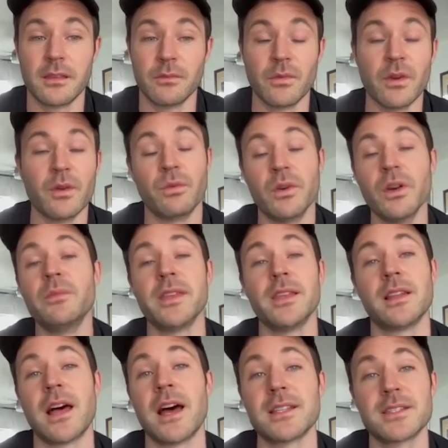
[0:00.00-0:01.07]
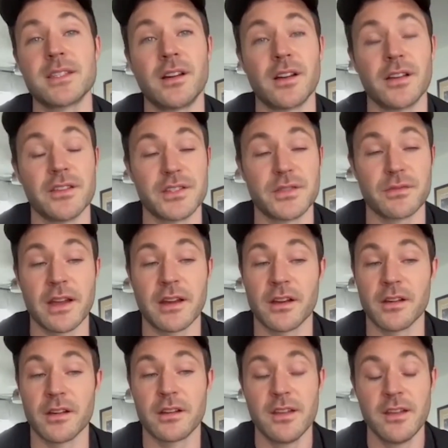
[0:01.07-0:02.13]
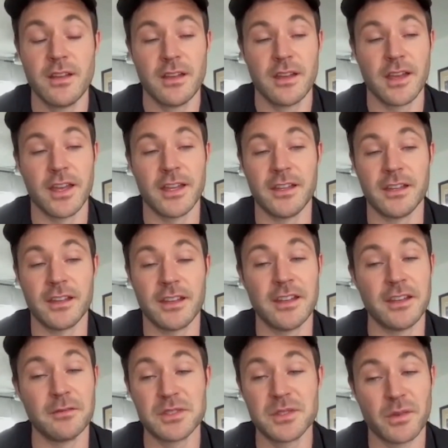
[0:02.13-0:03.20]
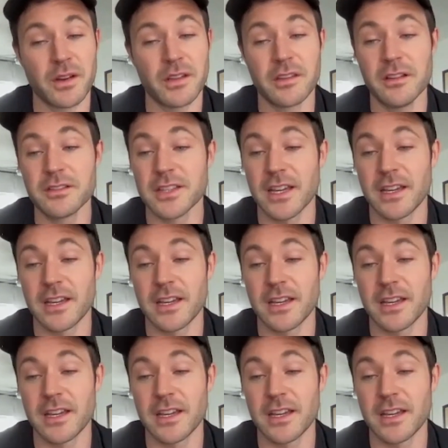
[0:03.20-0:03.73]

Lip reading: what will be the last song on this record. And it was one of those.